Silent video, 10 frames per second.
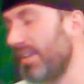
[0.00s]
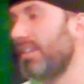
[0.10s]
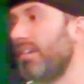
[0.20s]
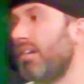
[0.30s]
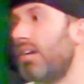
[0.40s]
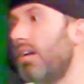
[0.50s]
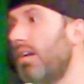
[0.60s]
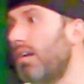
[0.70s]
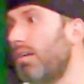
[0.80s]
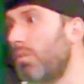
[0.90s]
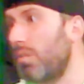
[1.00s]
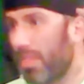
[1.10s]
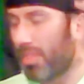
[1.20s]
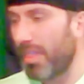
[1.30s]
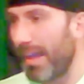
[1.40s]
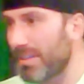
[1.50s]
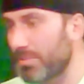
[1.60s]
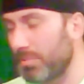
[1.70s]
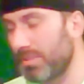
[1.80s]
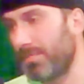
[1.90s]
You go, oh,
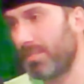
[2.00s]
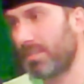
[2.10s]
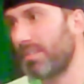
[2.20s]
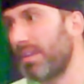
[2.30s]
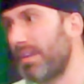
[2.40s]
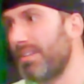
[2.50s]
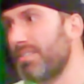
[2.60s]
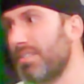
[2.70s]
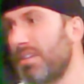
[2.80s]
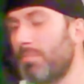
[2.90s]
that's what the fuck that is.